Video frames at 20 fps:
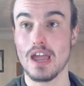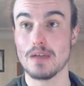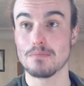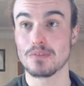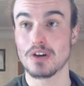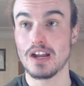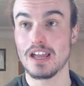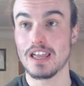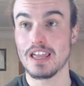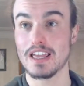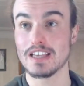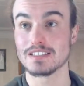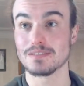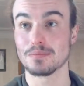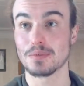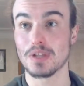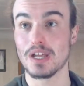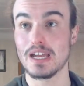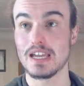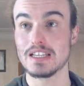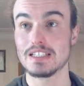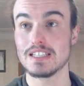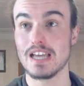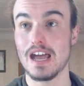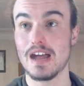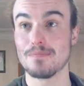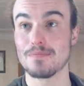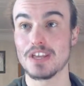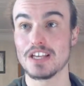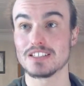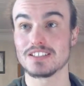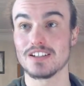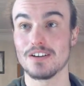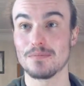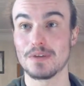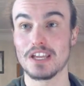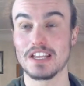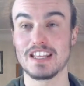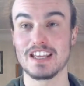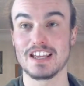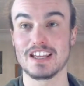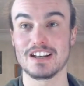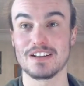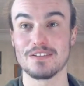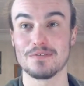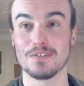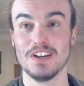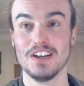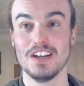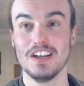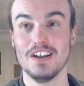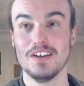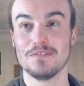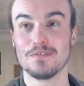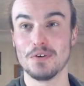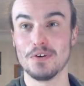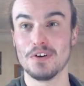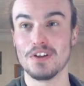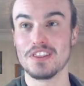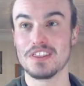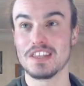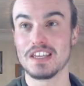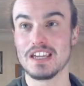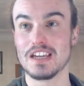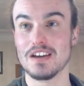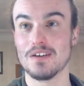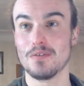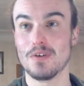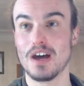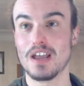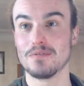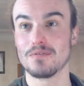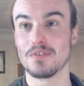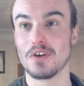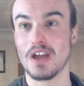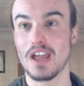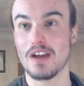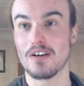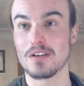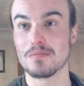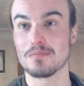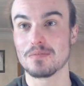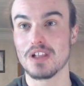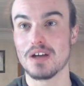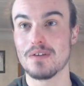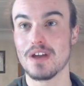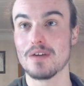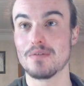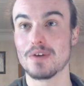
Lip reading: And he hasn't played yet. Stop being negative for the one for Harry Plummer.